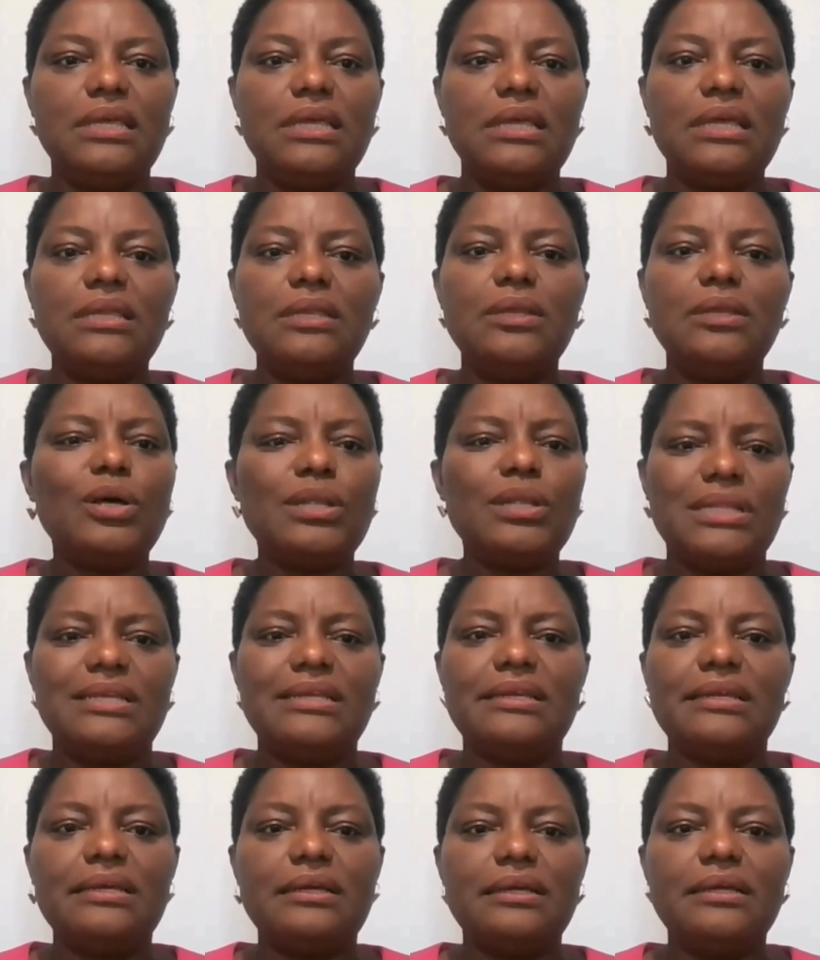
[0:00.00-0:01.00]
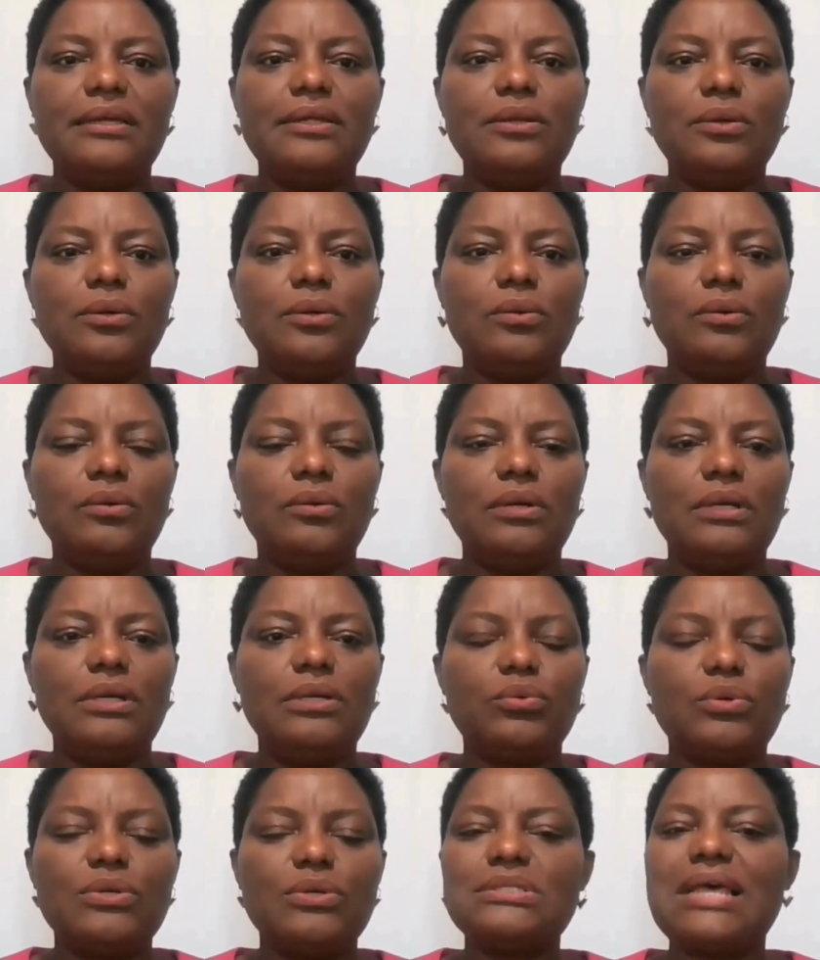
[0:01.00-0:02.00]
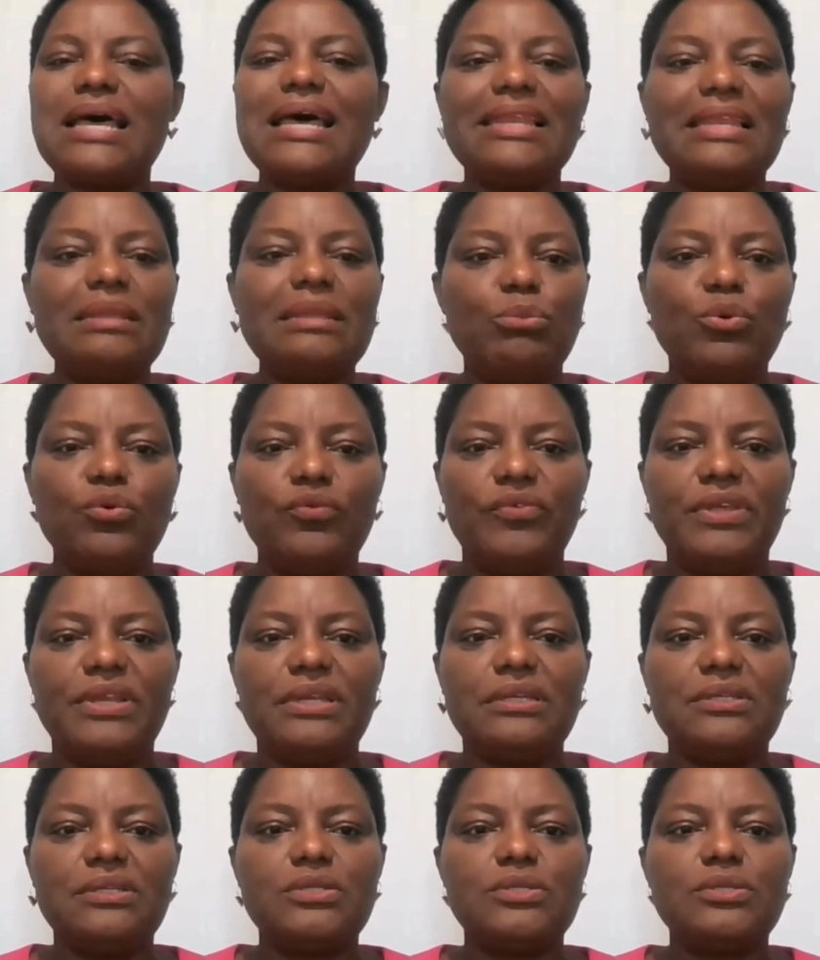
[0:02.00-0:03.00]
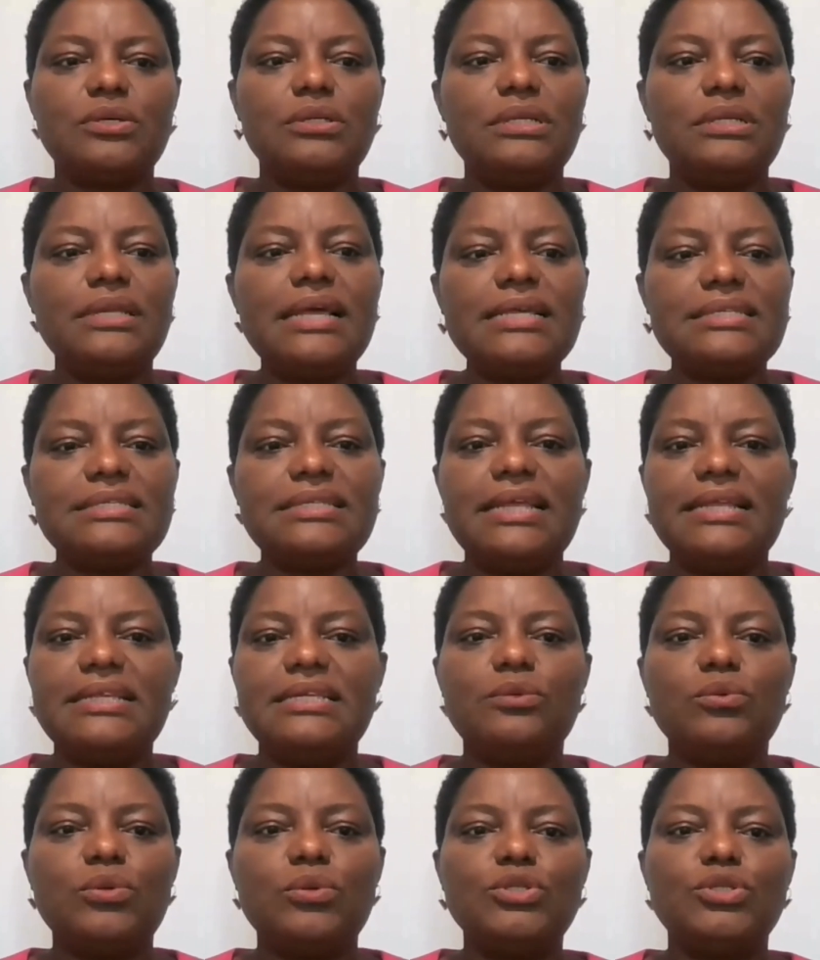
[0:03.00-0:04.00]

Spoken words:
nothing, it was hardly moving. So the next thing I did was